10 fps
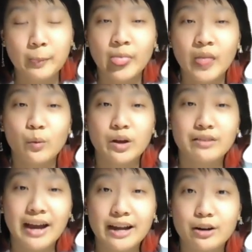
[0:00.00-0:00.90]
We have
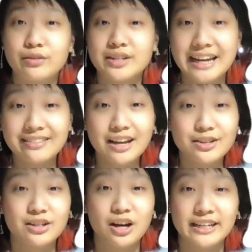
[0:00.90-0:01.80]
had over
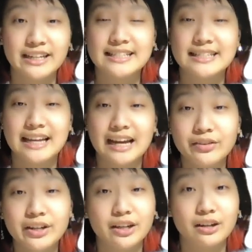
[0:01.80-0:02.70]
10,000 audiences
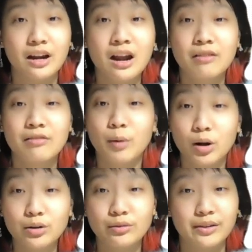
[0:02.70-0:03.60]
every year from
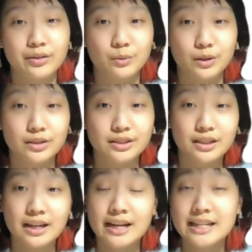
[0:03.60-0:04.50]
all around the world.
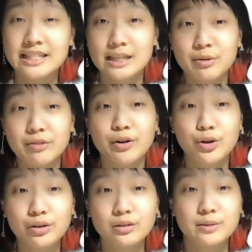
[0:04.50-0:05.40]
Some of our
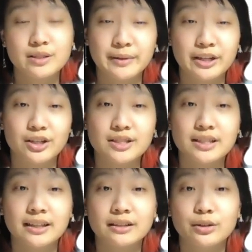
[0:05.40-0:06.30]
notable speakers
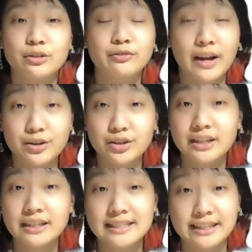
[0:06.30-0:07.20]
include founder
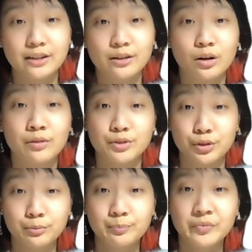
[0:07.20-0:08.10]
and CEO of
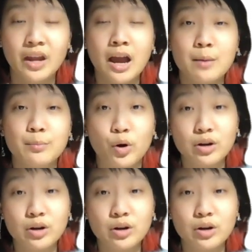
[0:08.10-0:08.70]
Zoom, board